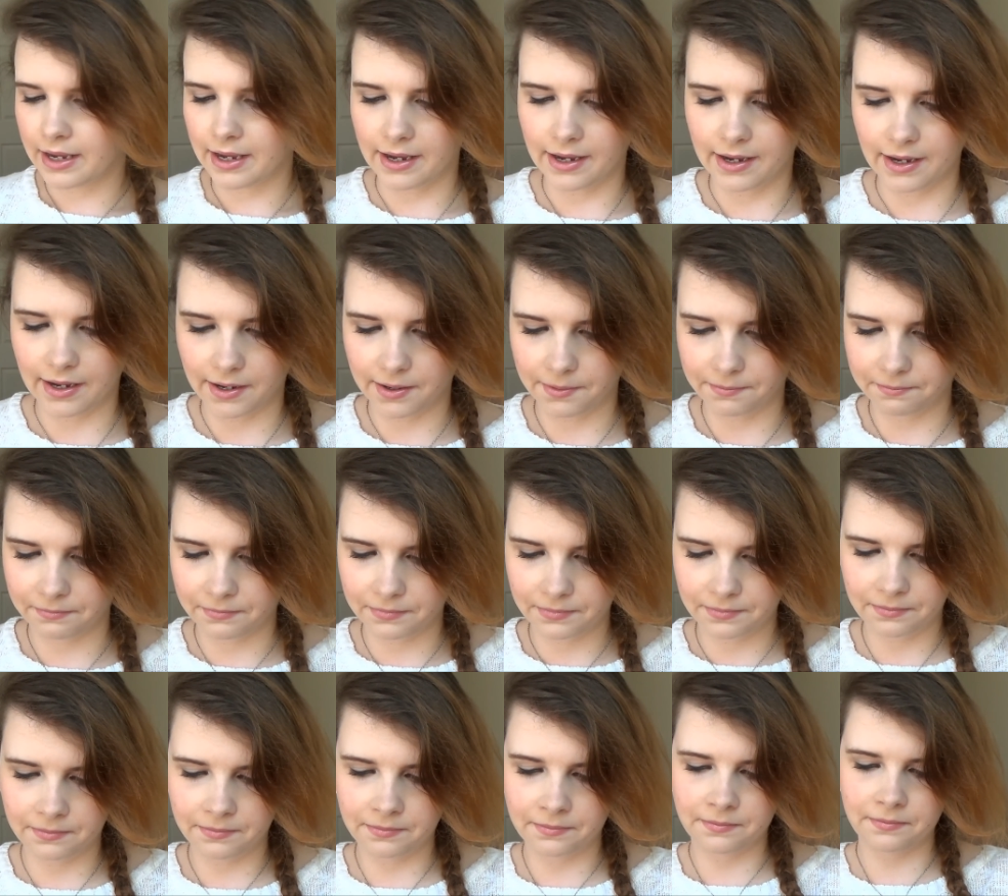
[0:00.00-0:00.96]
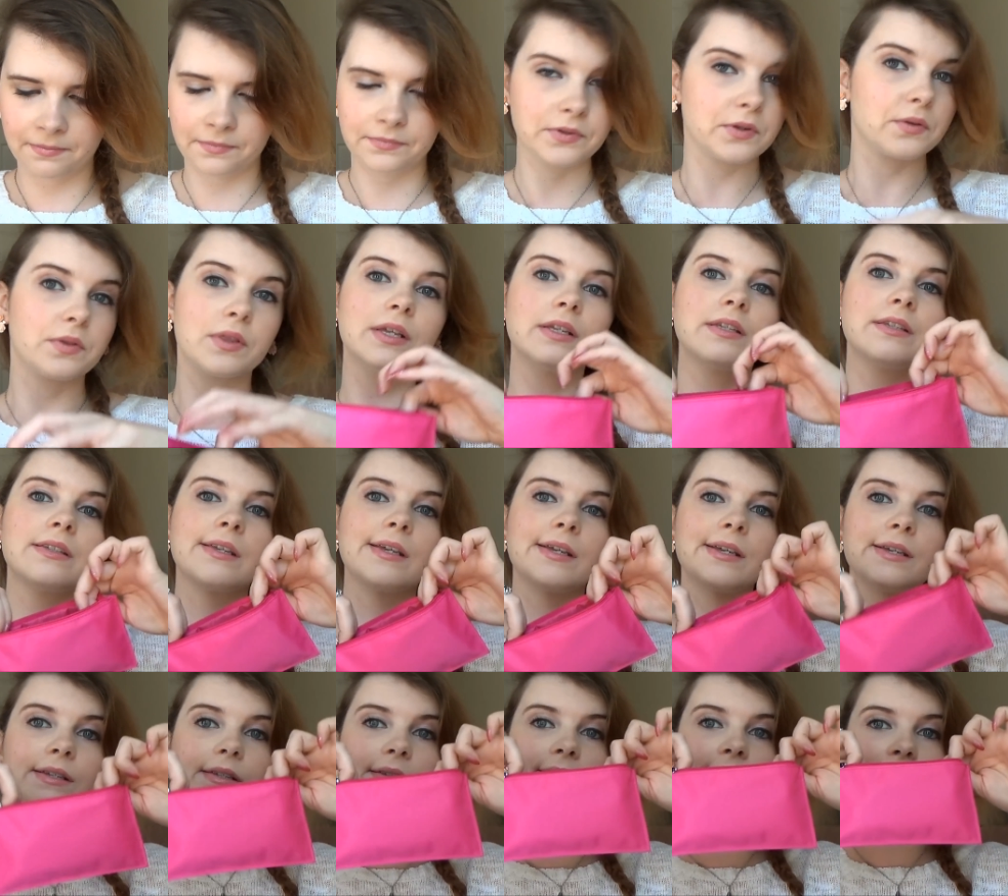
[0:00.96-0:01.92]
um, so this
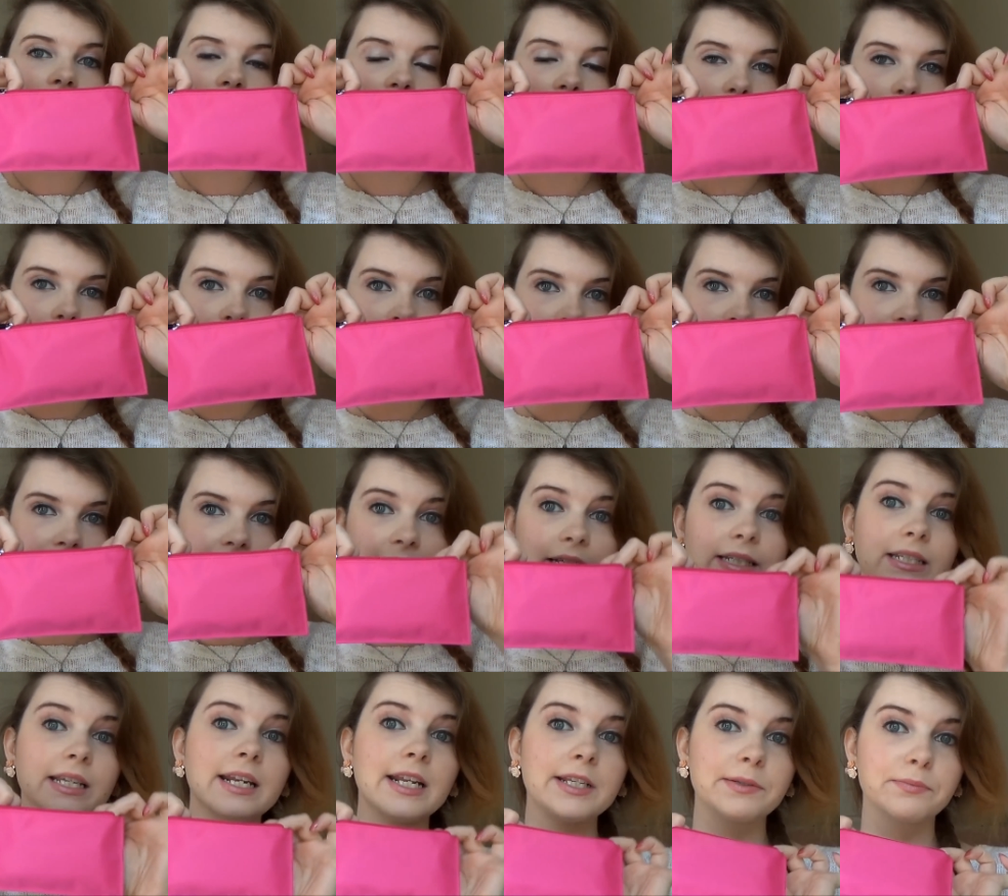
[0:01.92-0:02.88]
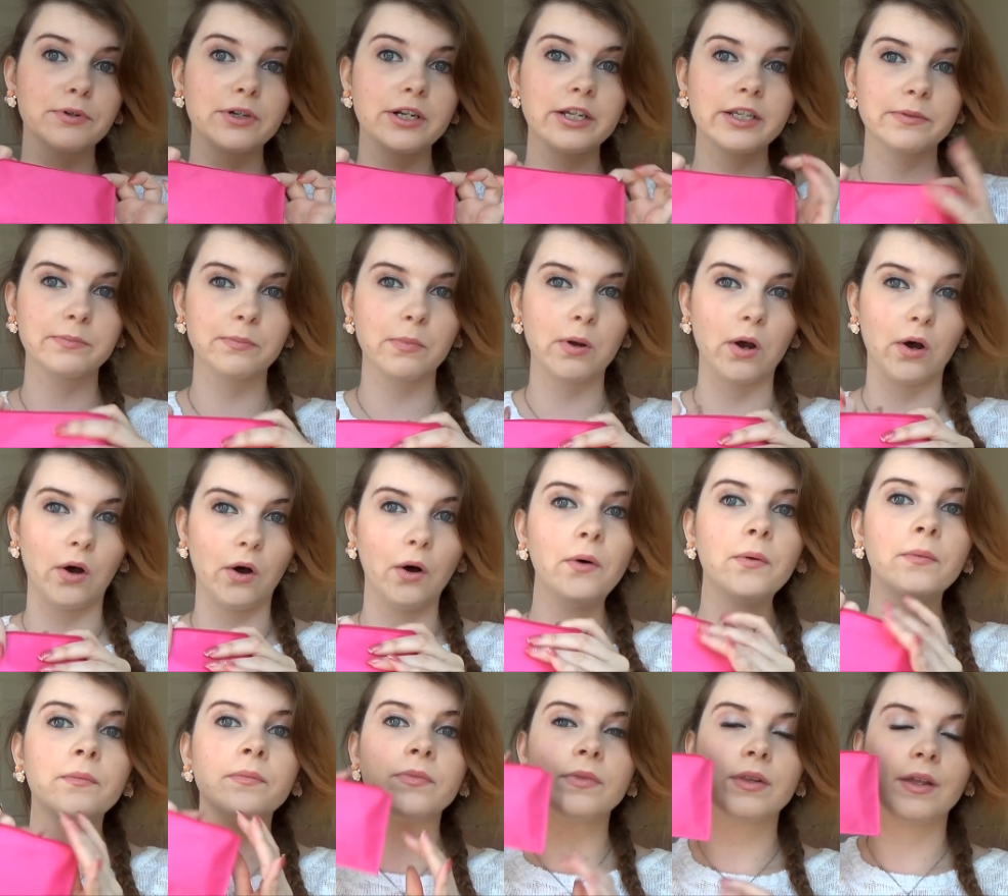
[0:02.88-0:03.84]
is how big it is and it's pretty small
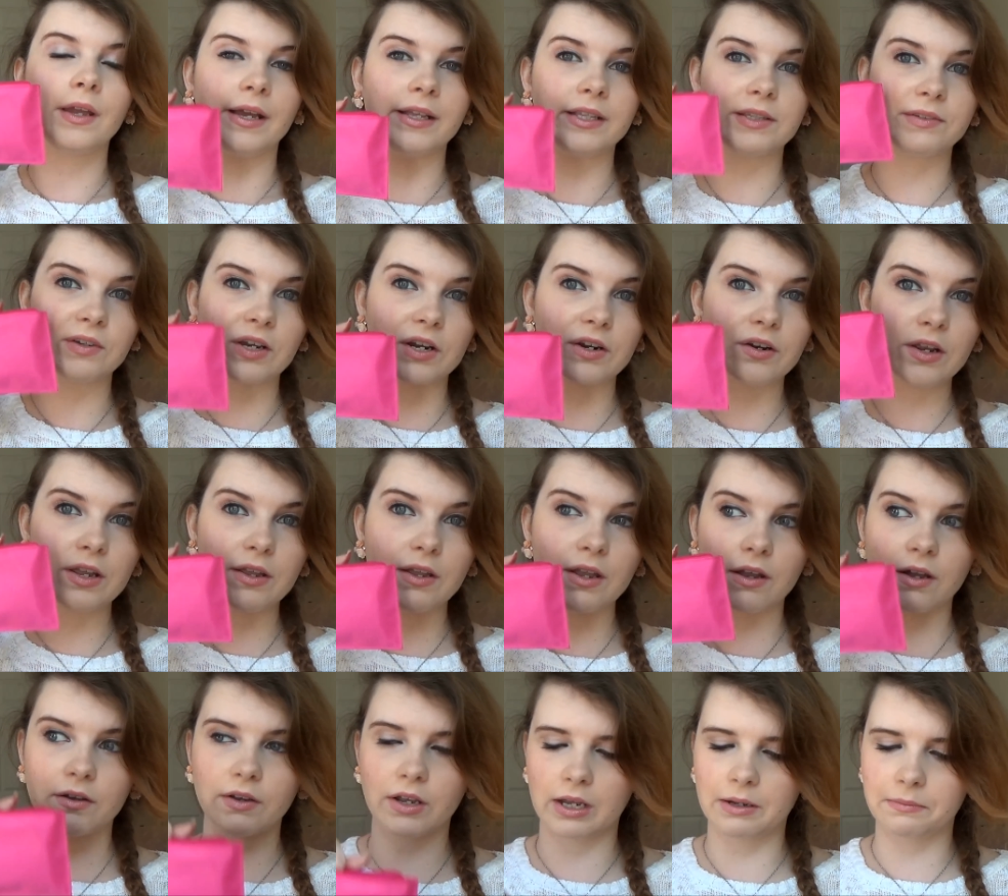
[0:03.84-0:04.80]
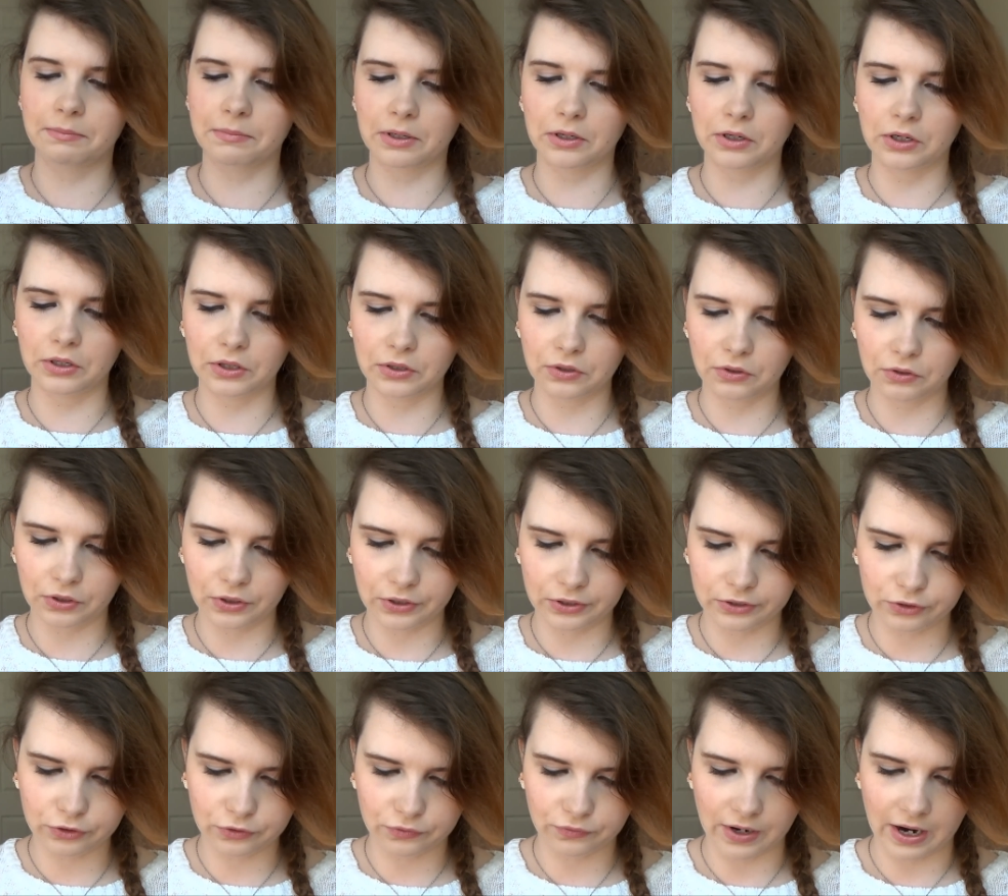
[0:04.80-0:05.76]
it's very um, a little
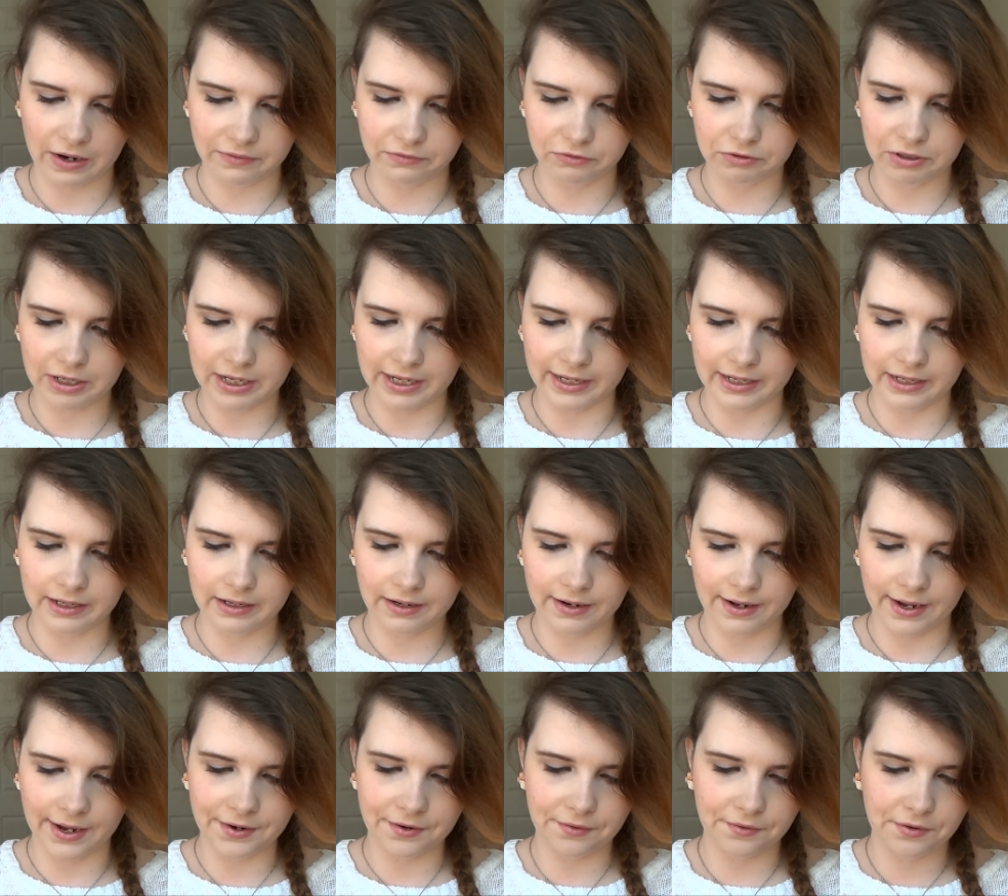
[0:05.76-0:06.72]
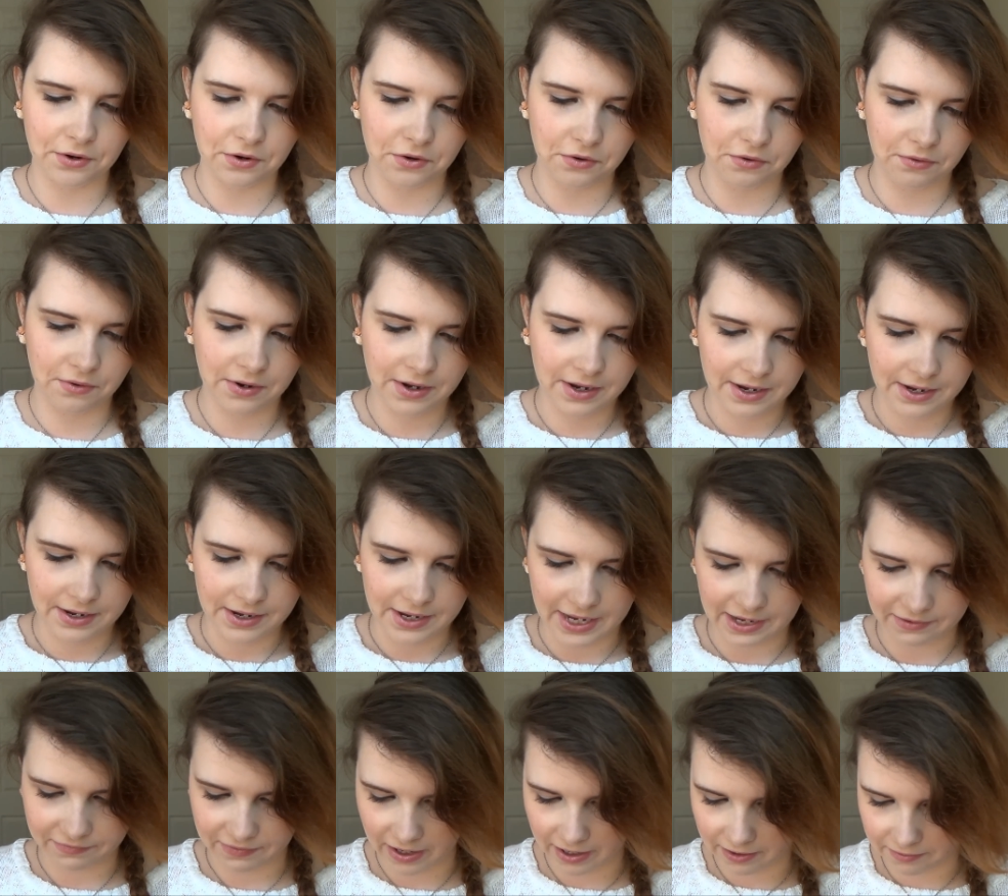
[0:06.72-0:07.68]
good travel kit I don't know
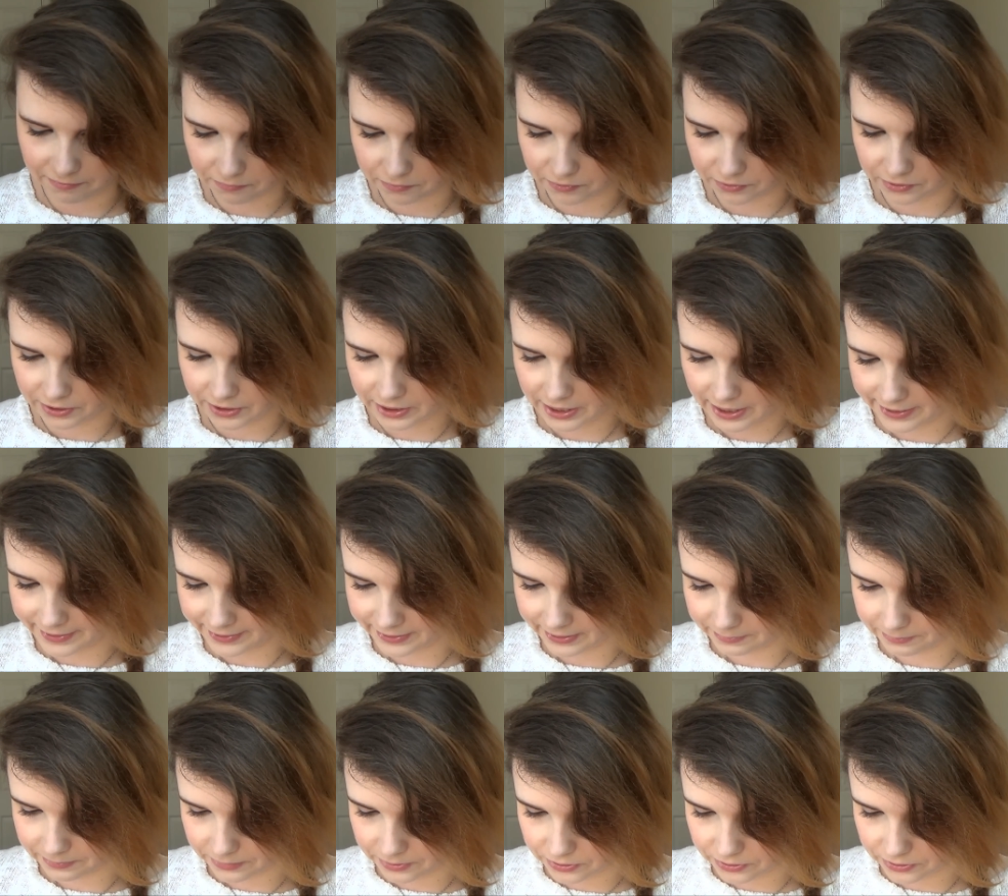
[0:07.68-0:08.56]
if I would end up